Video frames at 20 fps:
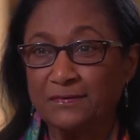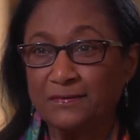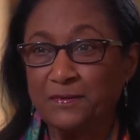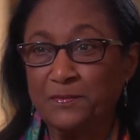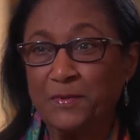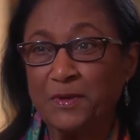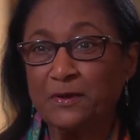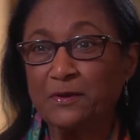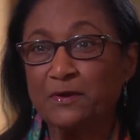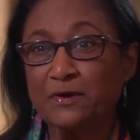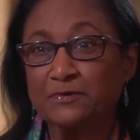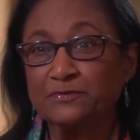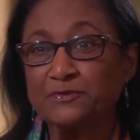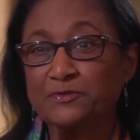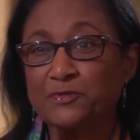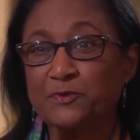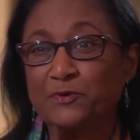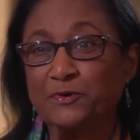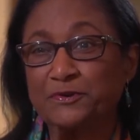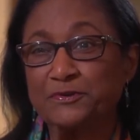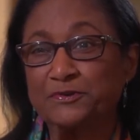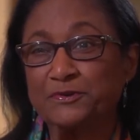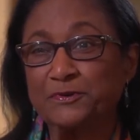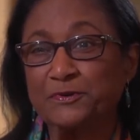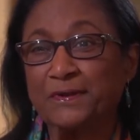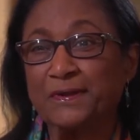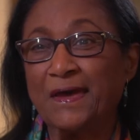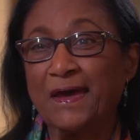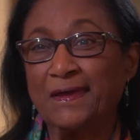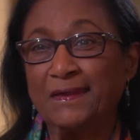to make a long story
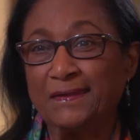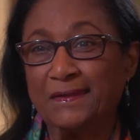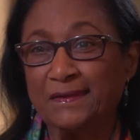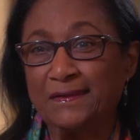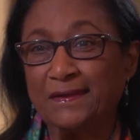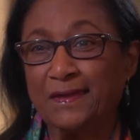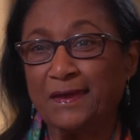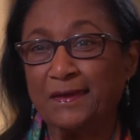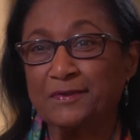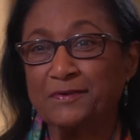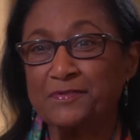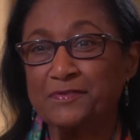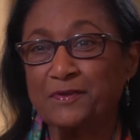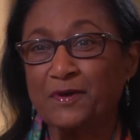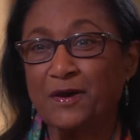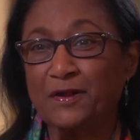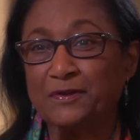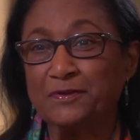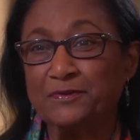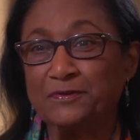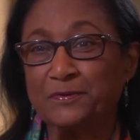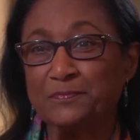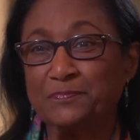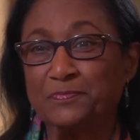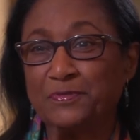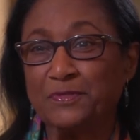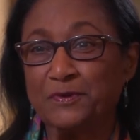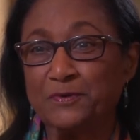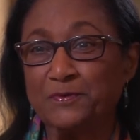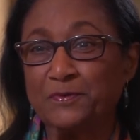short, I did get a scholarship
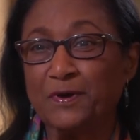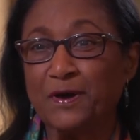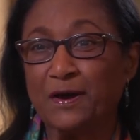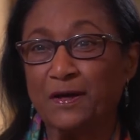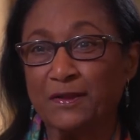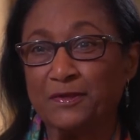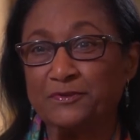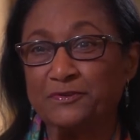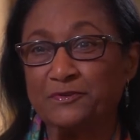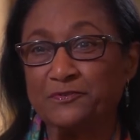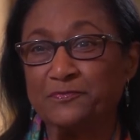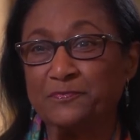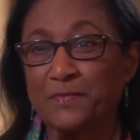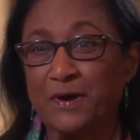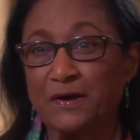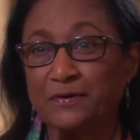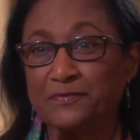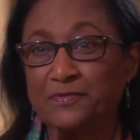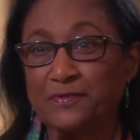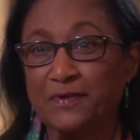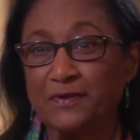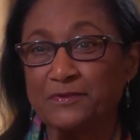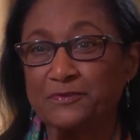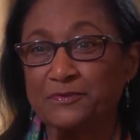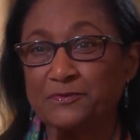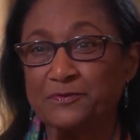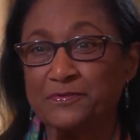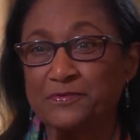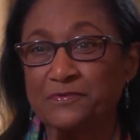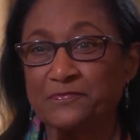to College of Mount St.
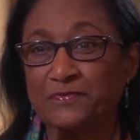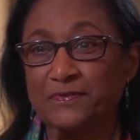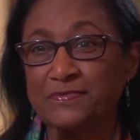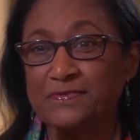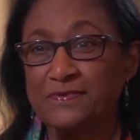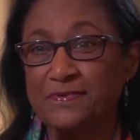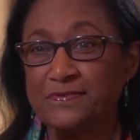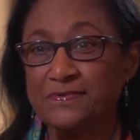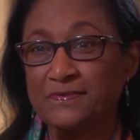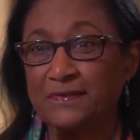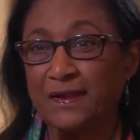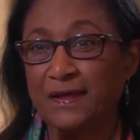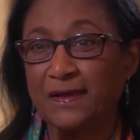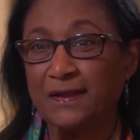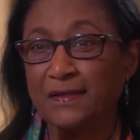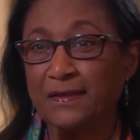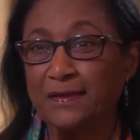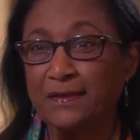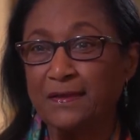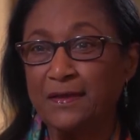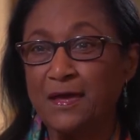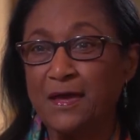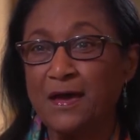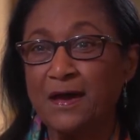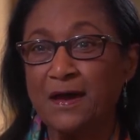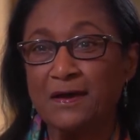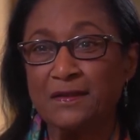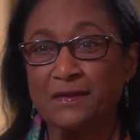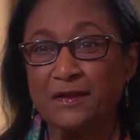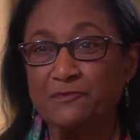Joseph in Cincinnati.
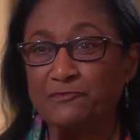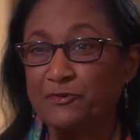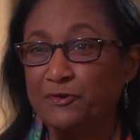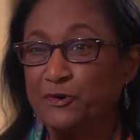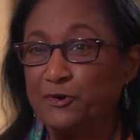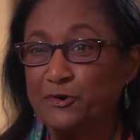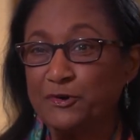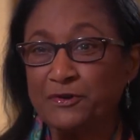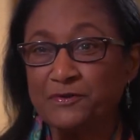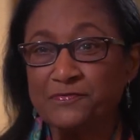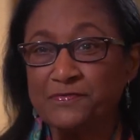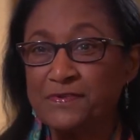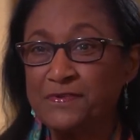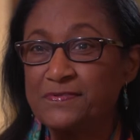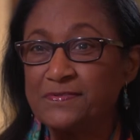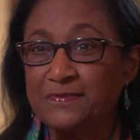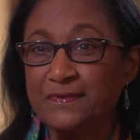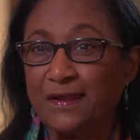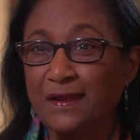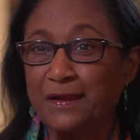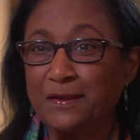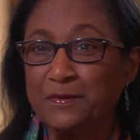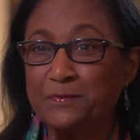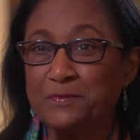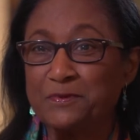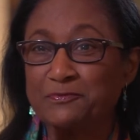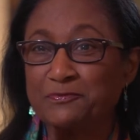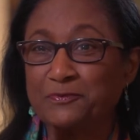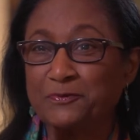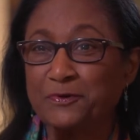Had never heard of Cincinnati
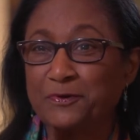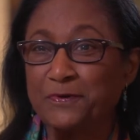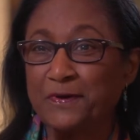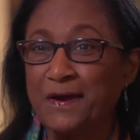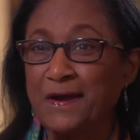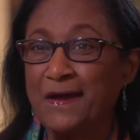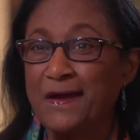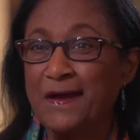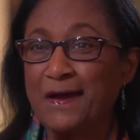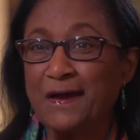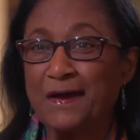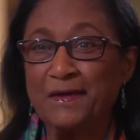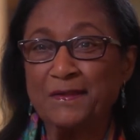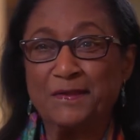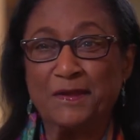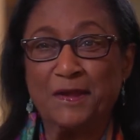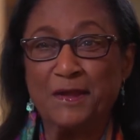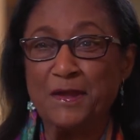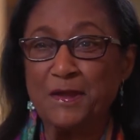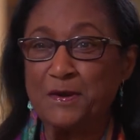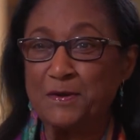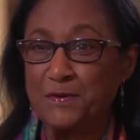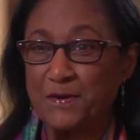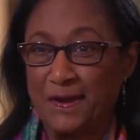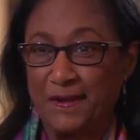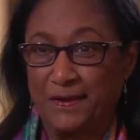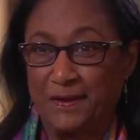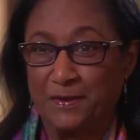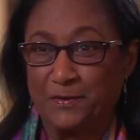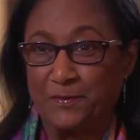before, had no
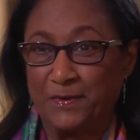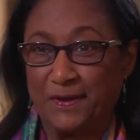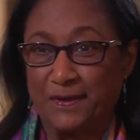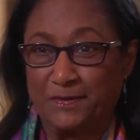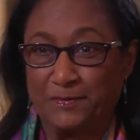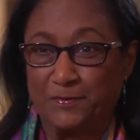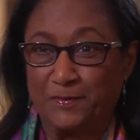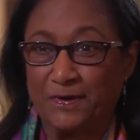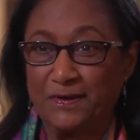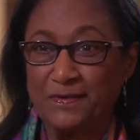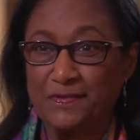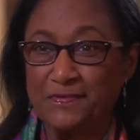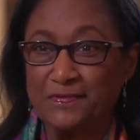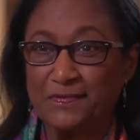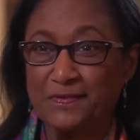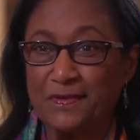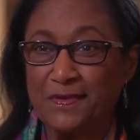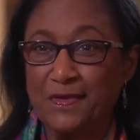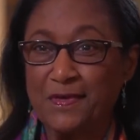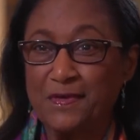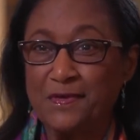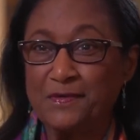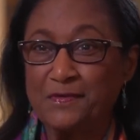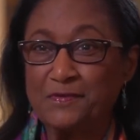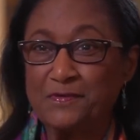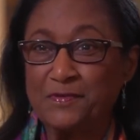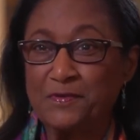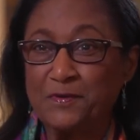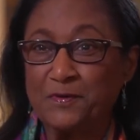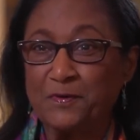idea where it was.
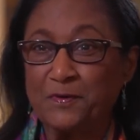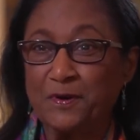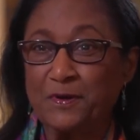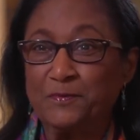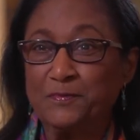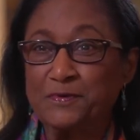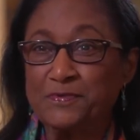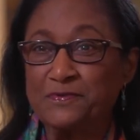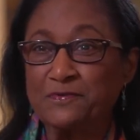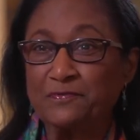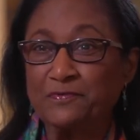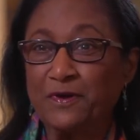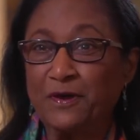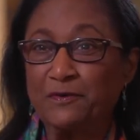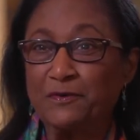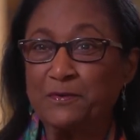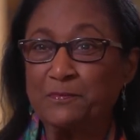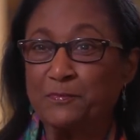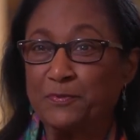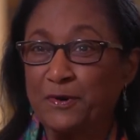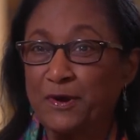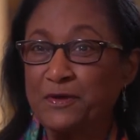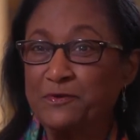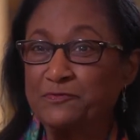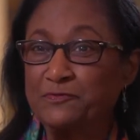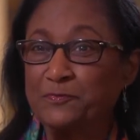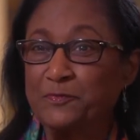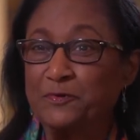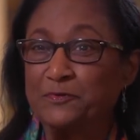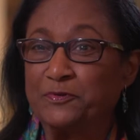So it was a very
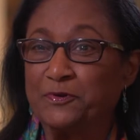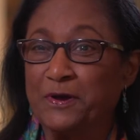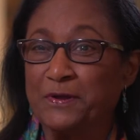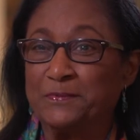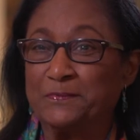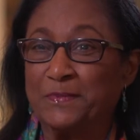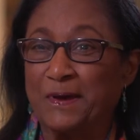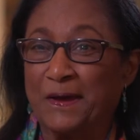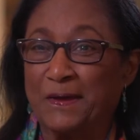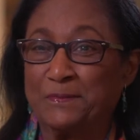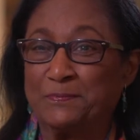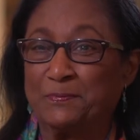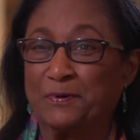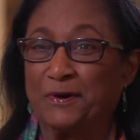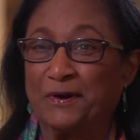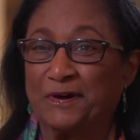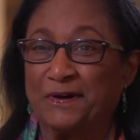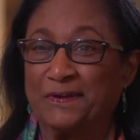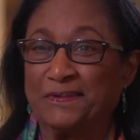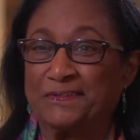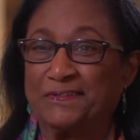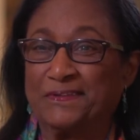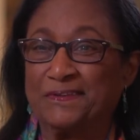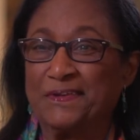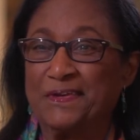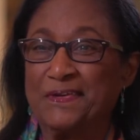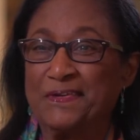brave move on my part